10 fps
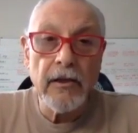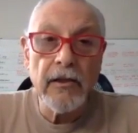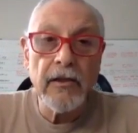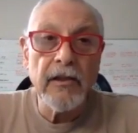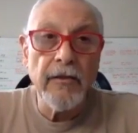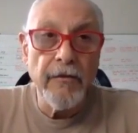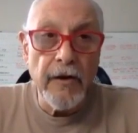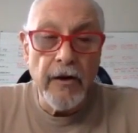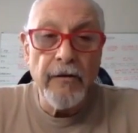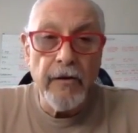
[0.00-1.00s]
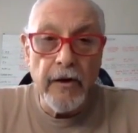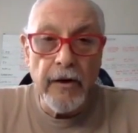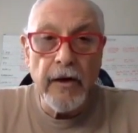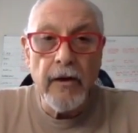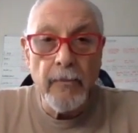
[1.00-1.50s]
this is a very,
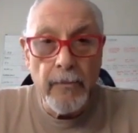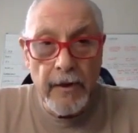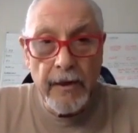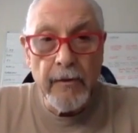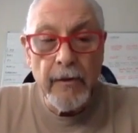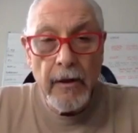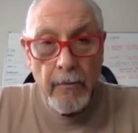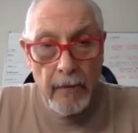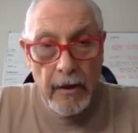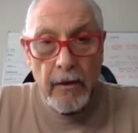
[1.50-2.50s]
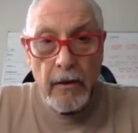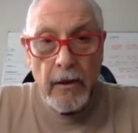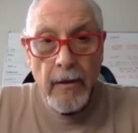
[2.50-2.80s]
very complete meal.